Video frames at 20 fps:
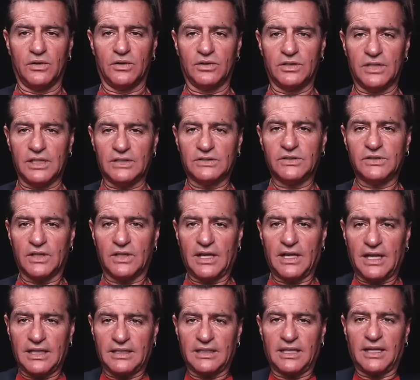
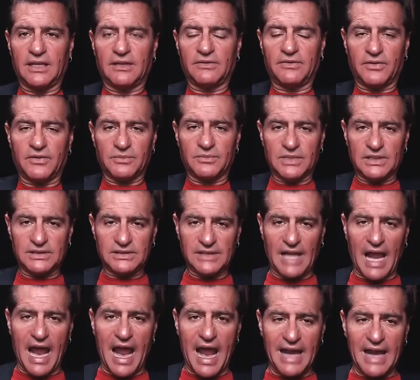disconnecting from this
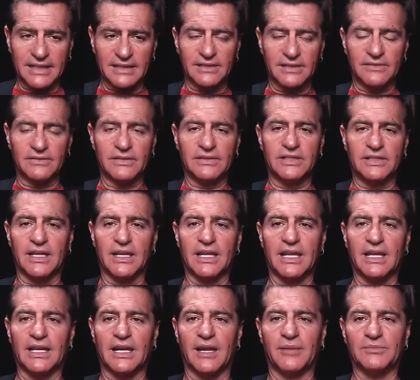activity.
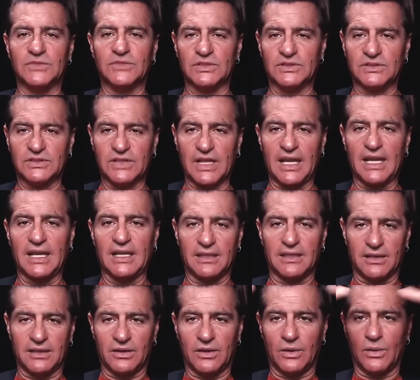Again, I'm just
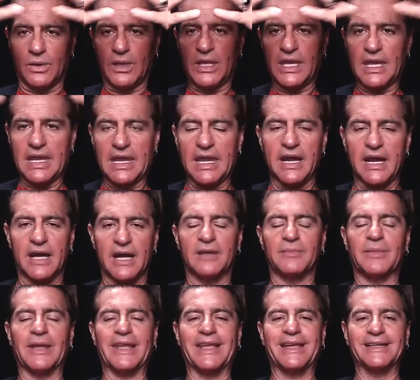saying, you know, here,
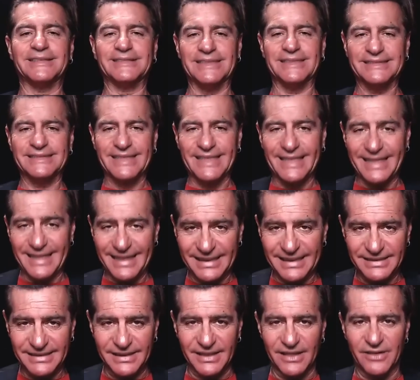because it's
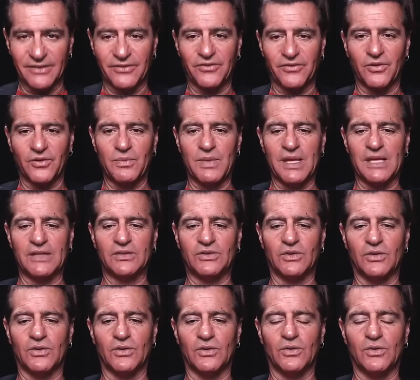easier for me
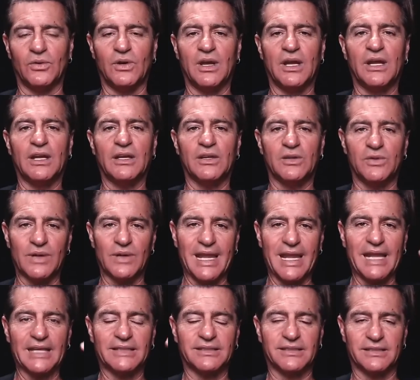to
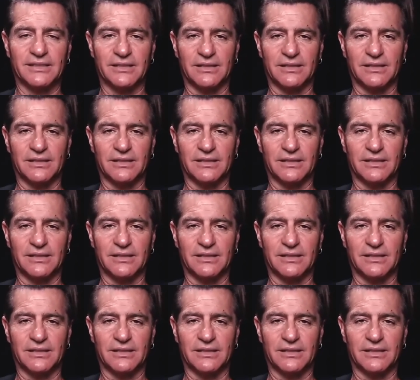create